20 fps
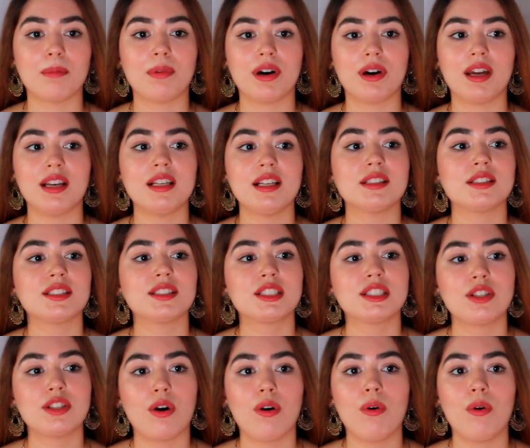but it's
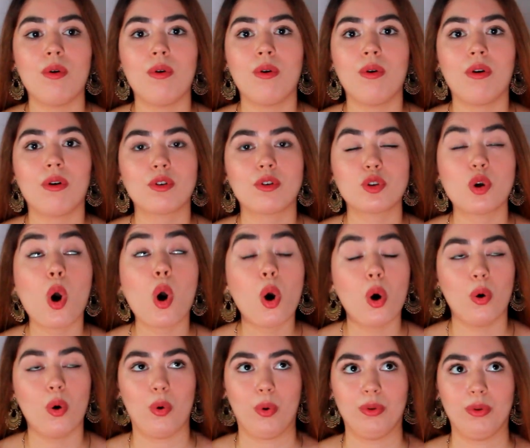so
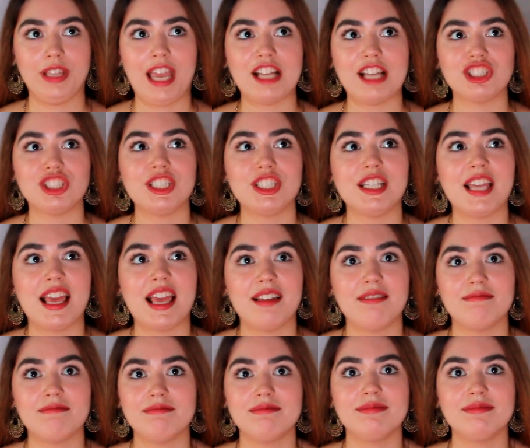cold and she